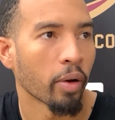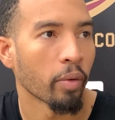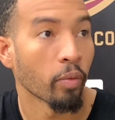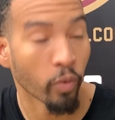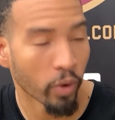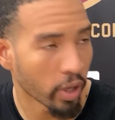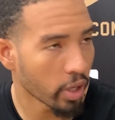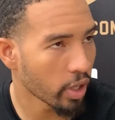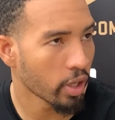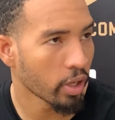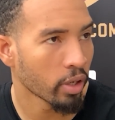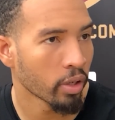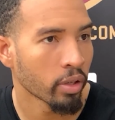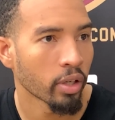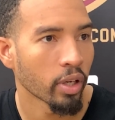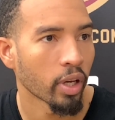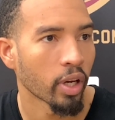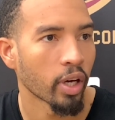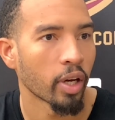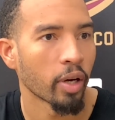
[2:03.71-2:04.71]
winning,
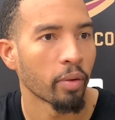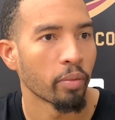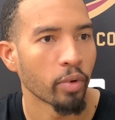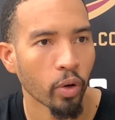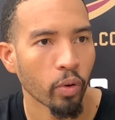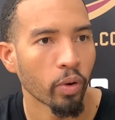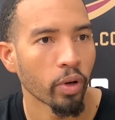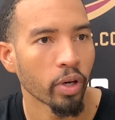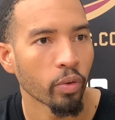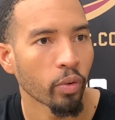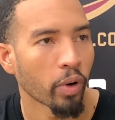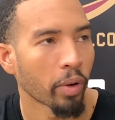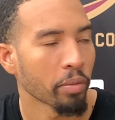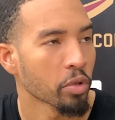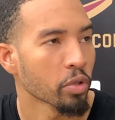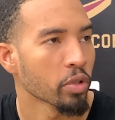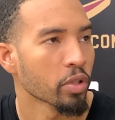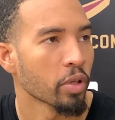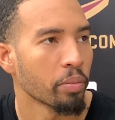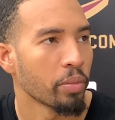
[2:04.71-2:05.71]
knowing where I'm
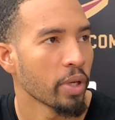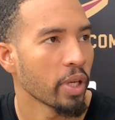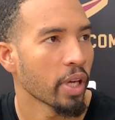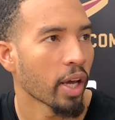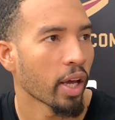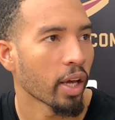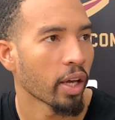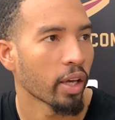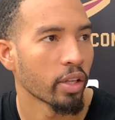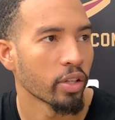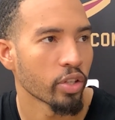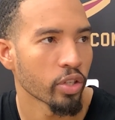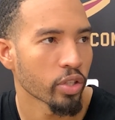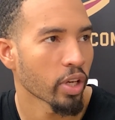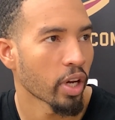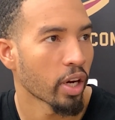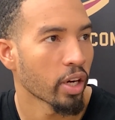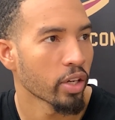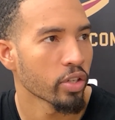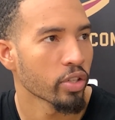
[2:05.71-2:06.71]
supposed to be at, and just
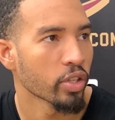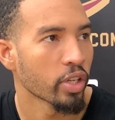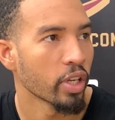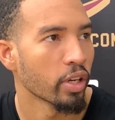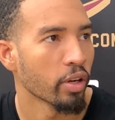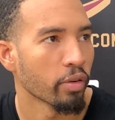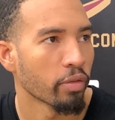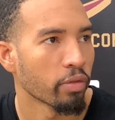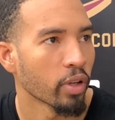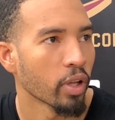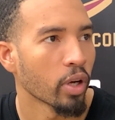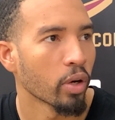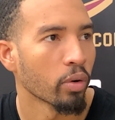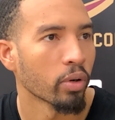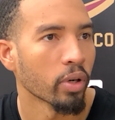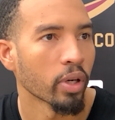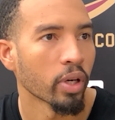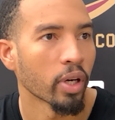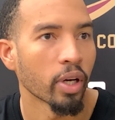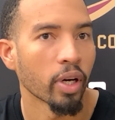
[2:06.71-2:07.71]
kind of just getting the flow.
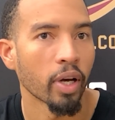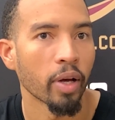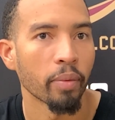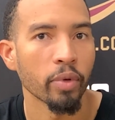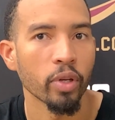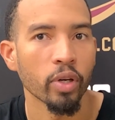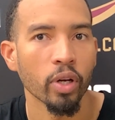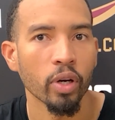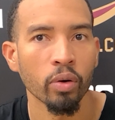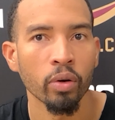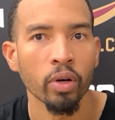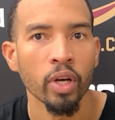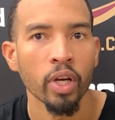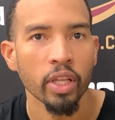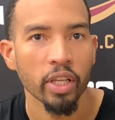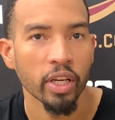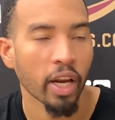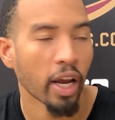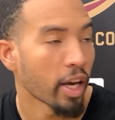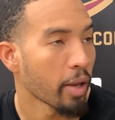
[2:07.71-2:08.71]
You know,
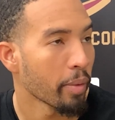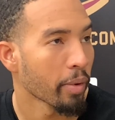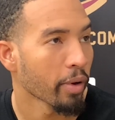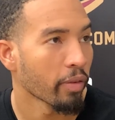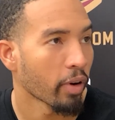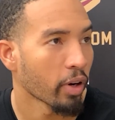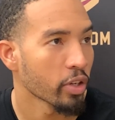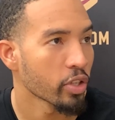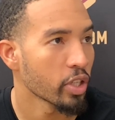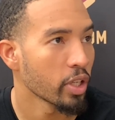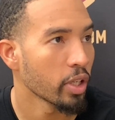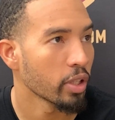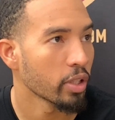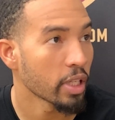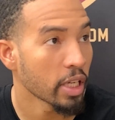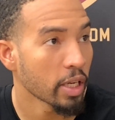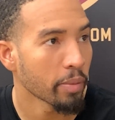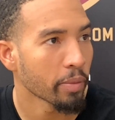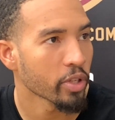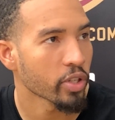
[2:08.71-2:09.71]
the dynamic of our
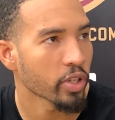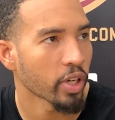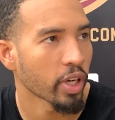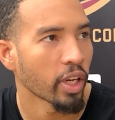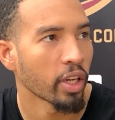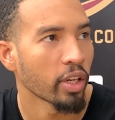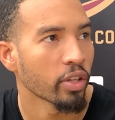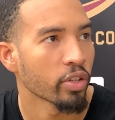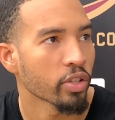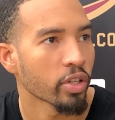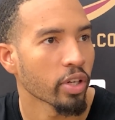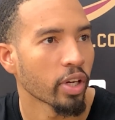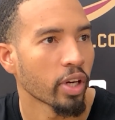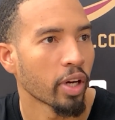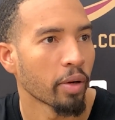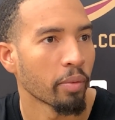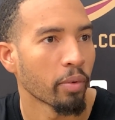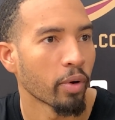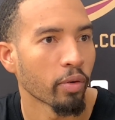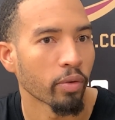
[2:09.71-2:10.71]
team has changed
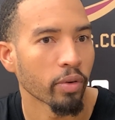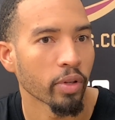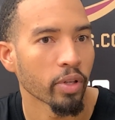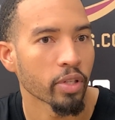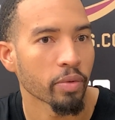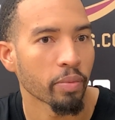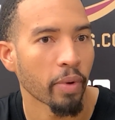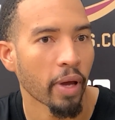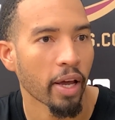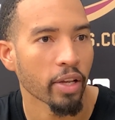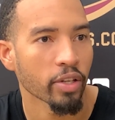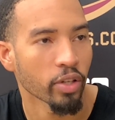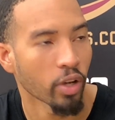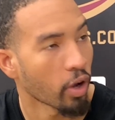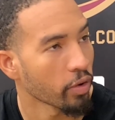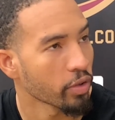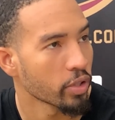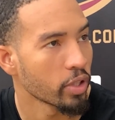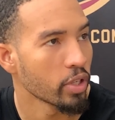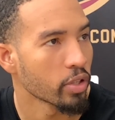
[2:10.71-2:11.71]
over this past
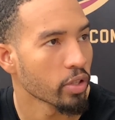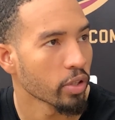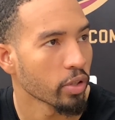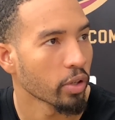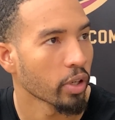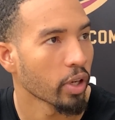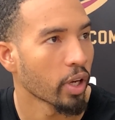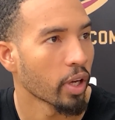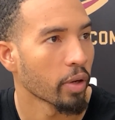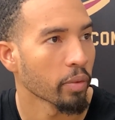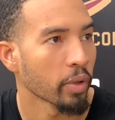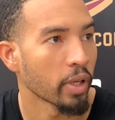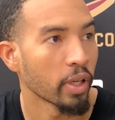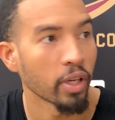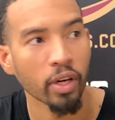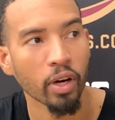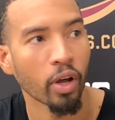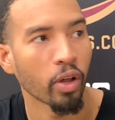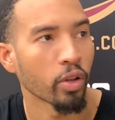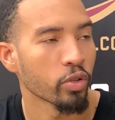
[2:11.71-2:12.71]
offseason,
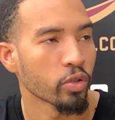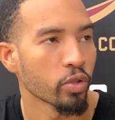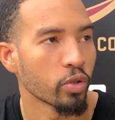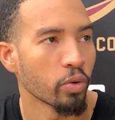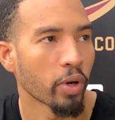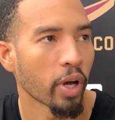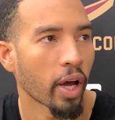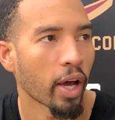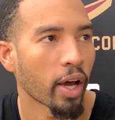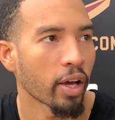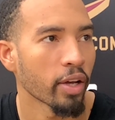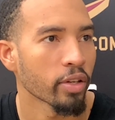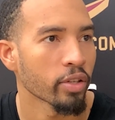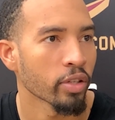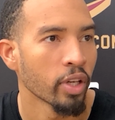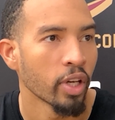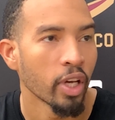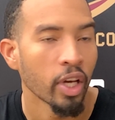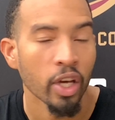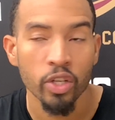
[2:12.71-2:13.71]
getting in all those new guys.
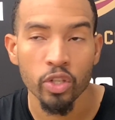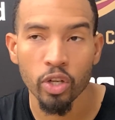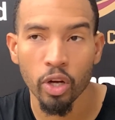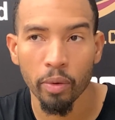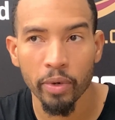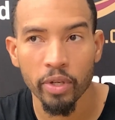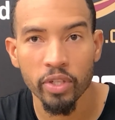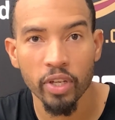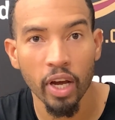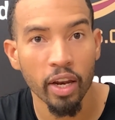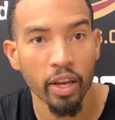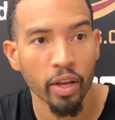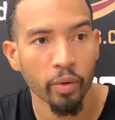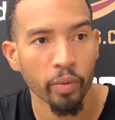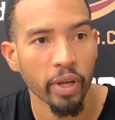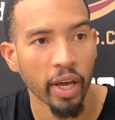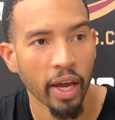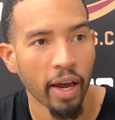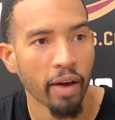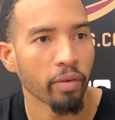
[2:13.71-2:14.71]
So I'm excited that
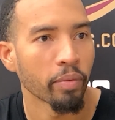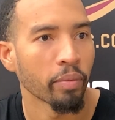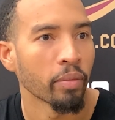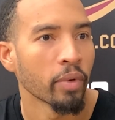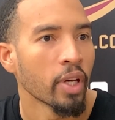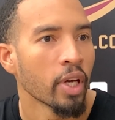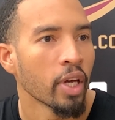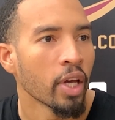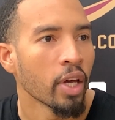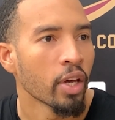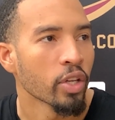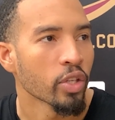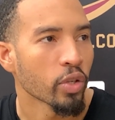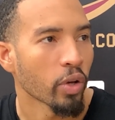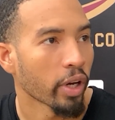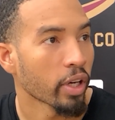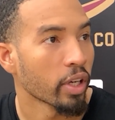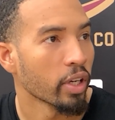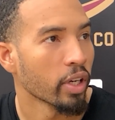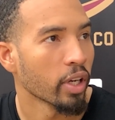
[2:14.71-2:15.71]
we have them so
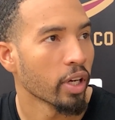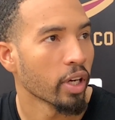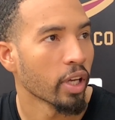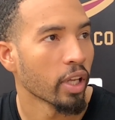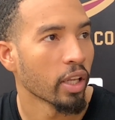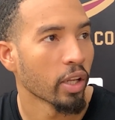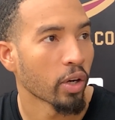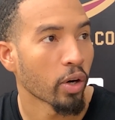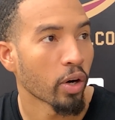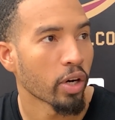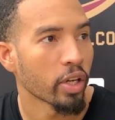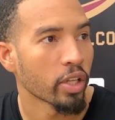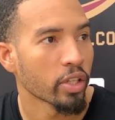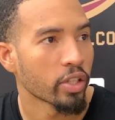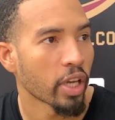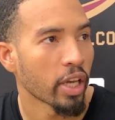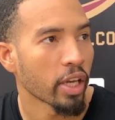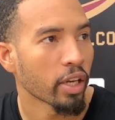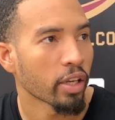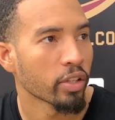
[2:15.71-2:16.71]
I can learn and
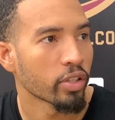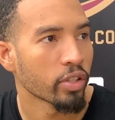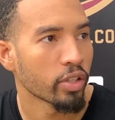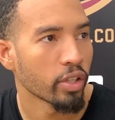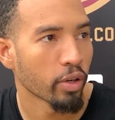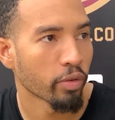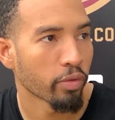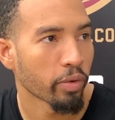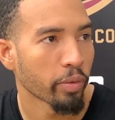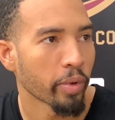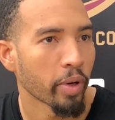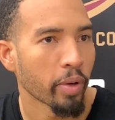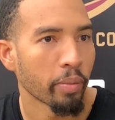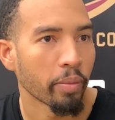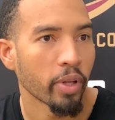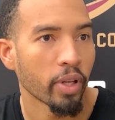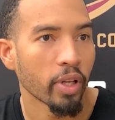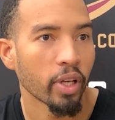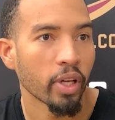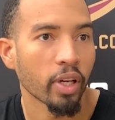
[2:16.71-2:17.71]
take and steal from them.
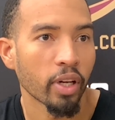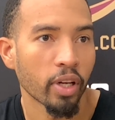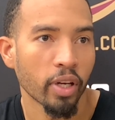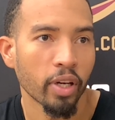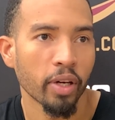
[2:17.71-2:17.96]
And then,